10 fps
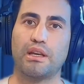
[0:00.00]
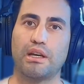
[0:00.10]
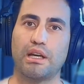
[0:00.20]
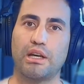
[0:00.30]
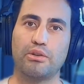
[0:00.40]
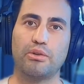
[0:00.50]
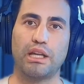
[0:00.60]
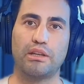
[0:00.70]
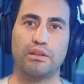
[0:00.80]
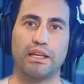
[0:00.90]
How do you
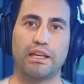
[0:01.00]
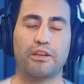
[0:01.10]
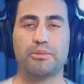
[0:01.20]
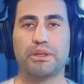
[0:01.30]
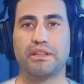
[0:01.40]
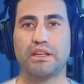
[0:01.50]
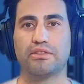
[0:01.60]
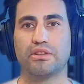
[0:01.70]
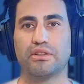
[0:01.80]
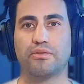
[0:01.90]
handle like
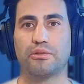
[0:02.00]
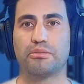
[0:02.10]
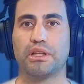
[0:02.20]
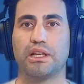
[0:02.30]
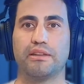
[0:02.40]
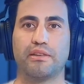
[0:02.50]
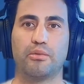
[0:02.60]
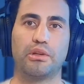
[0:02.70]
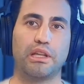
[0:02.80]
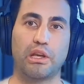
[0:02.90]
expectations from clients that
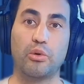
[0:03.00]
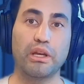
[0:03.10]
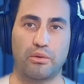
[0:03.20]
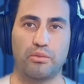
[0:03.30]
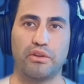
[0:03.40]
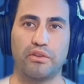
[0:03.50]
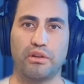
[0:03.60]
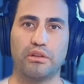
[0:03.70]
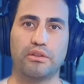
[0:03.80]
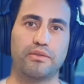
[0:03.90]
want like quick
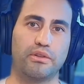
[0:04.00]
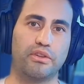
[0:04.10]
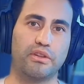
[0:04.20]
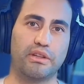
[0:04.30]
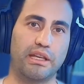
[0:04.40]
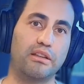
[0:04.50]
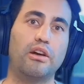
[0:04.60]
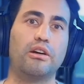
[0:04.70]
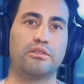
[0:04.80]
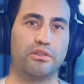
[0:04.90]
results versus like
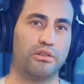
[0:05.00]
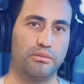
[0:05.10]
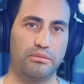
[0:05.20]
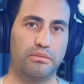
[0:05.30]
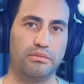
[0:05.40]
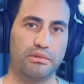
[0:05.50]
long-term